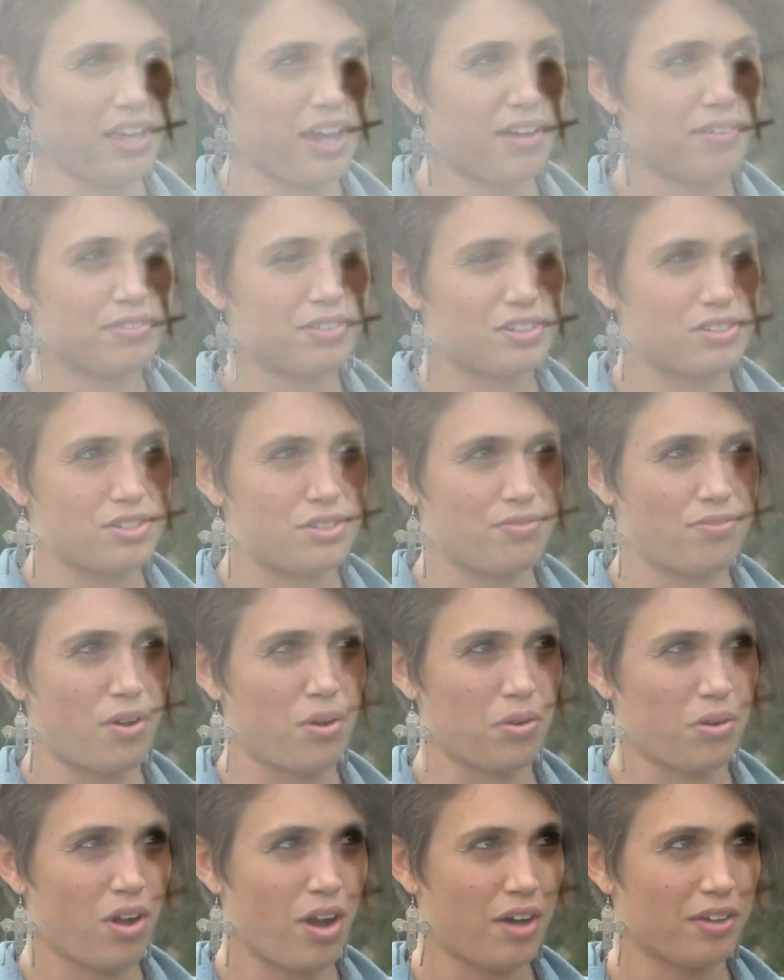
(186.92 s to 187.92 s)
life, there's a
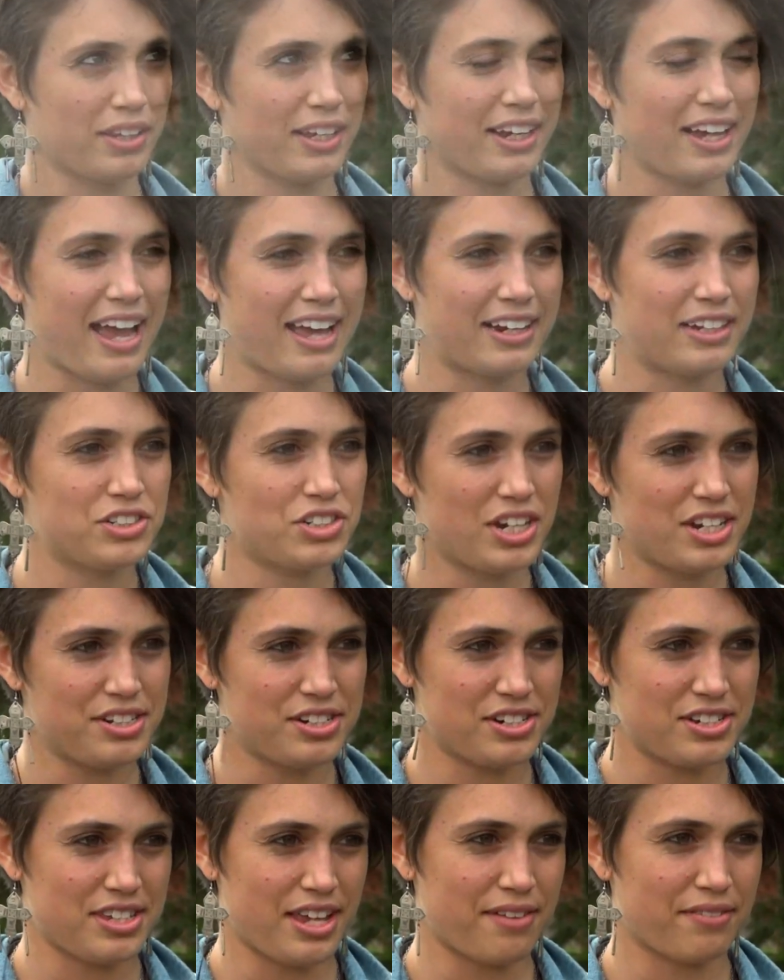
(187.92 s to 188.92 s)
phone call that kind of
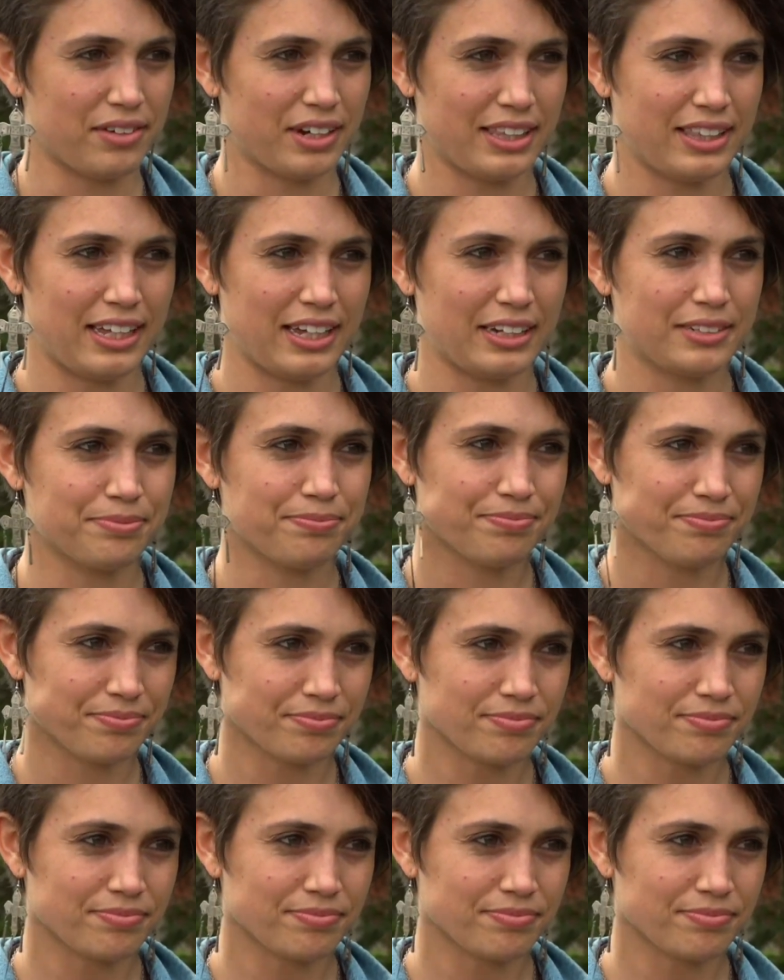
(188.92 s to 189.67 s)
changes everything,